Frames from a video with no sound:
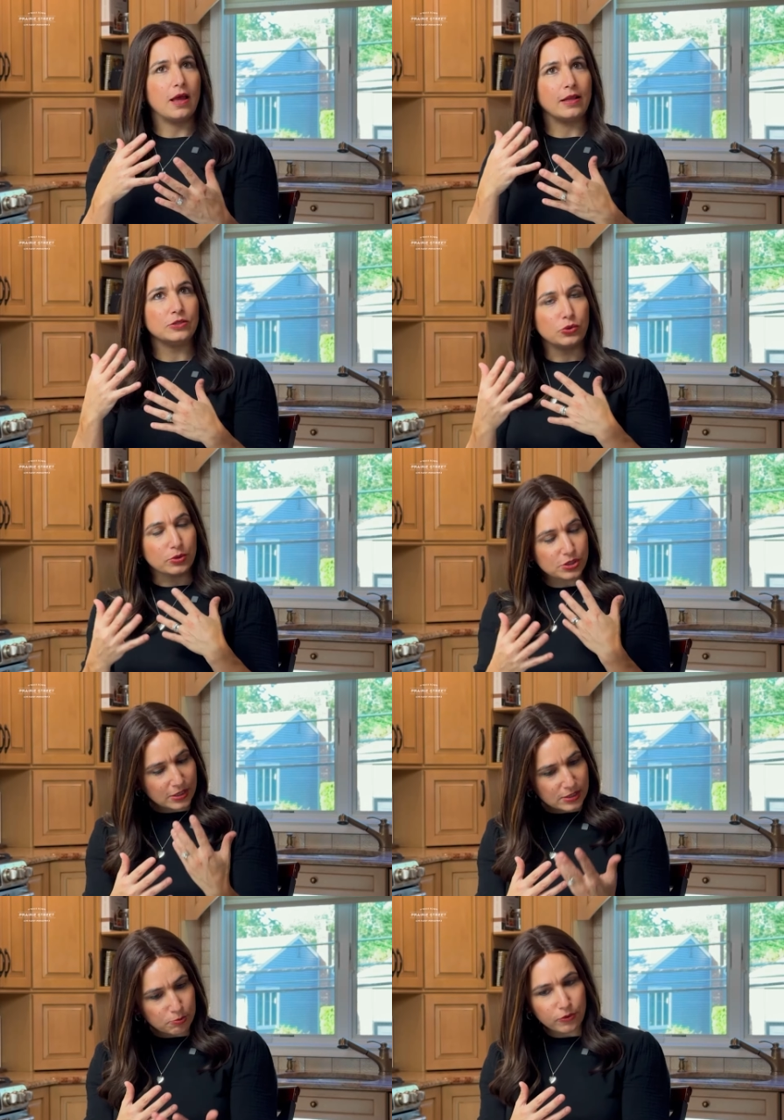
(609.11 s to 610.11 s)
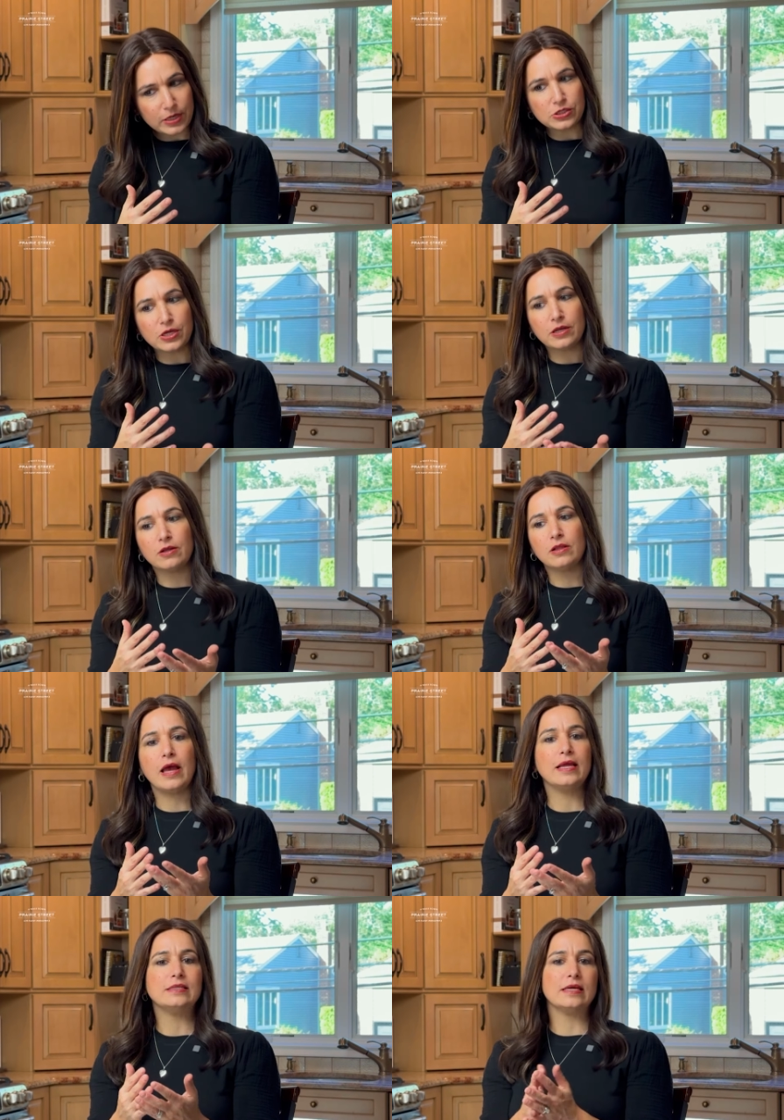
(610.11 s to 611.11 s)
and Jewish inspirational
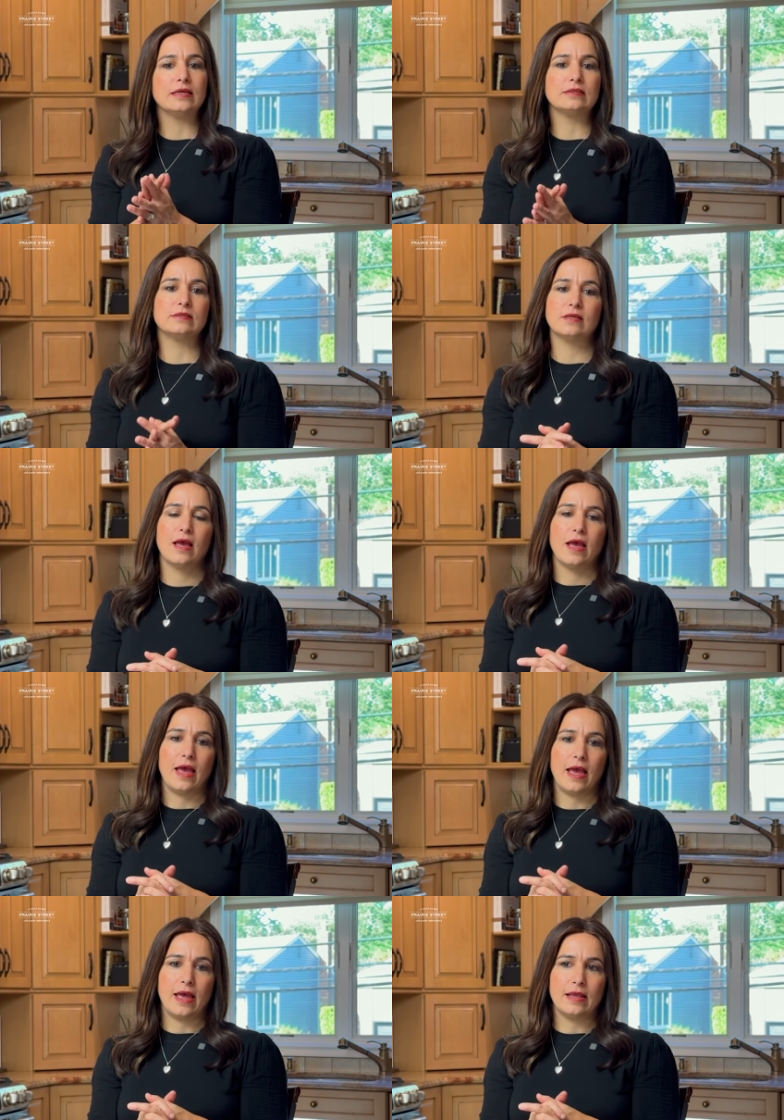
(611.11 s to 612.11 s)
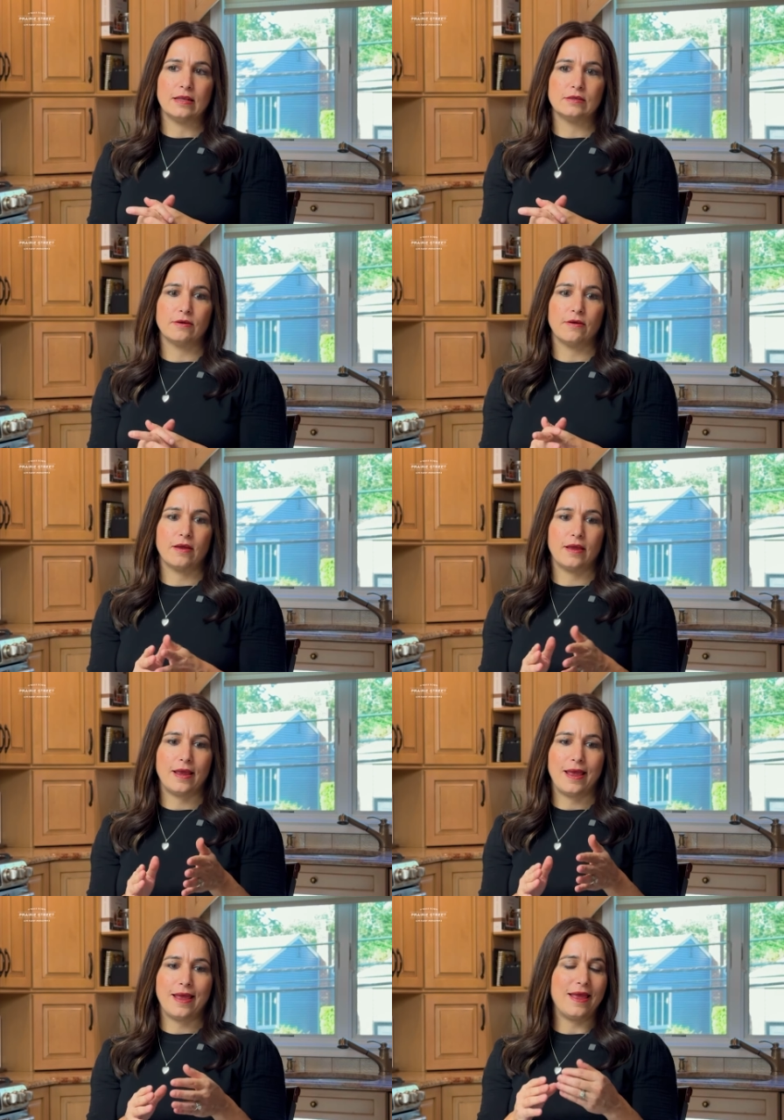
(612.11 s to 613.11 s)
ideas. And
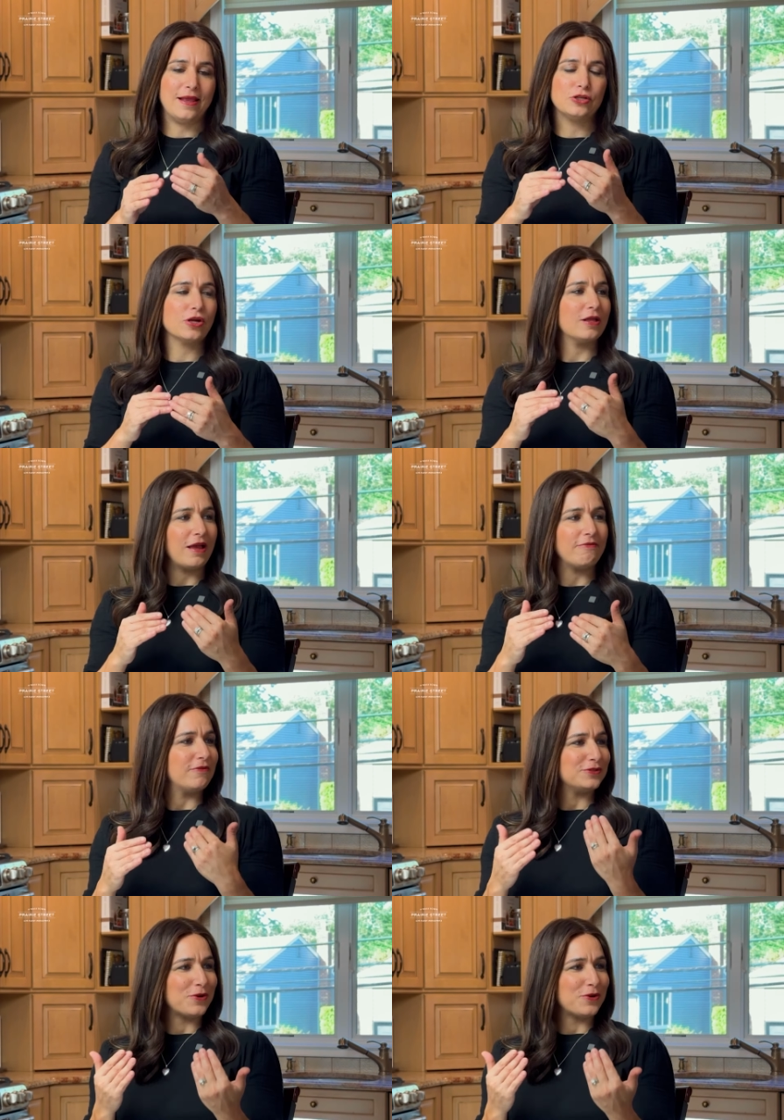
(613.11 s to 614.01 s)
it took a life of